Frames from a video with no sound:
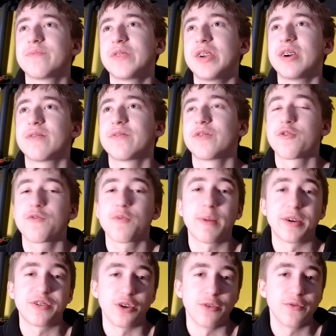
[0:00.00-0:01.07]
yeah, they're for
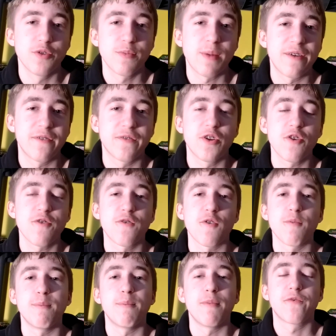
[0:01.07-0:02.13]
myself. They're my they're
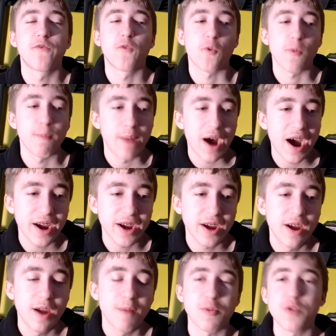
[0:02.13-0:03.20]
from for my
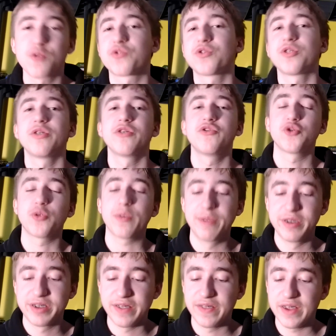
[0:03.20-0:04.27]
personal
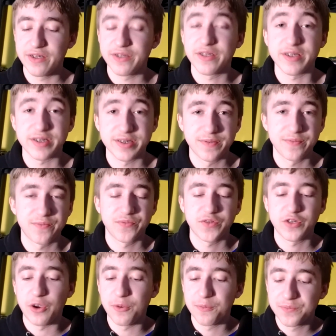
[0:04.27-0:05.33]
enjoyment, and that is it. So